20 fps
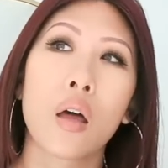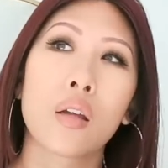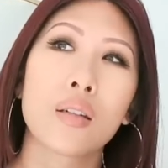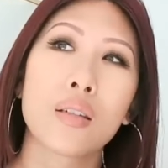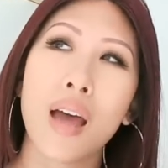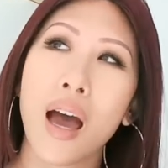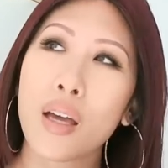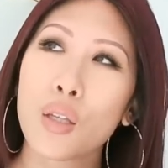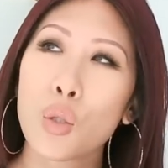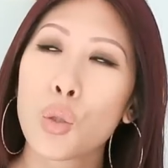
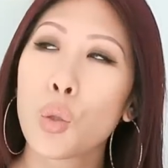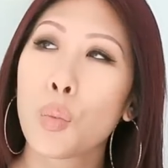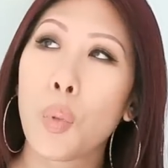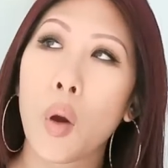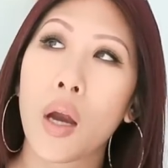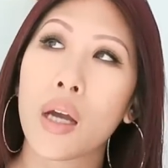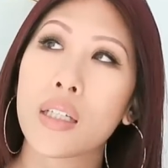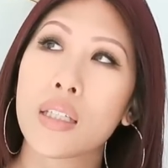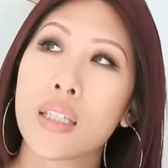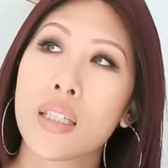not too
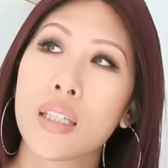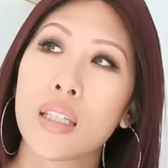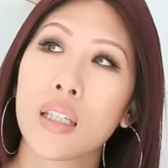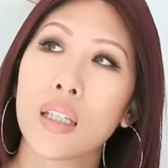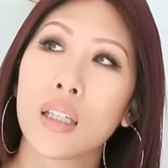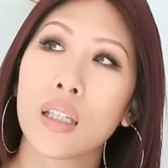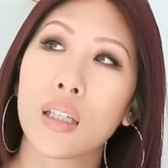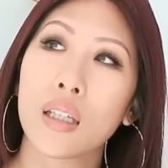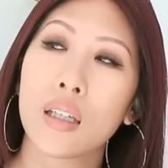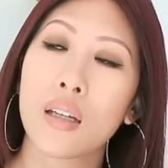
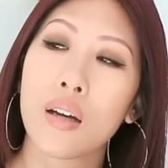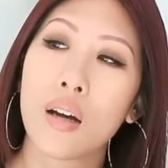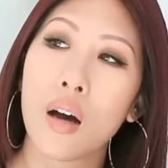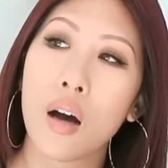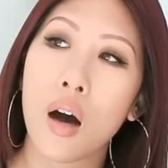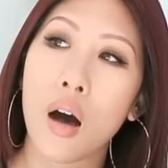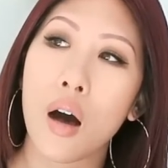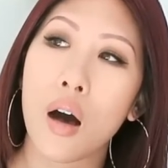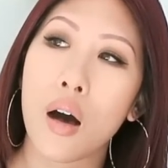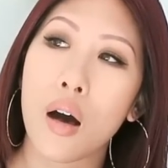pricey,
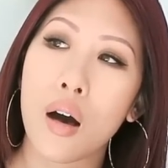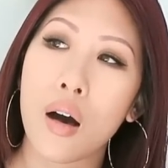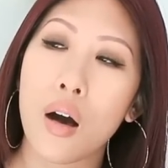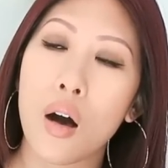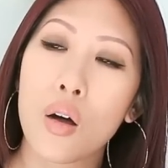uh,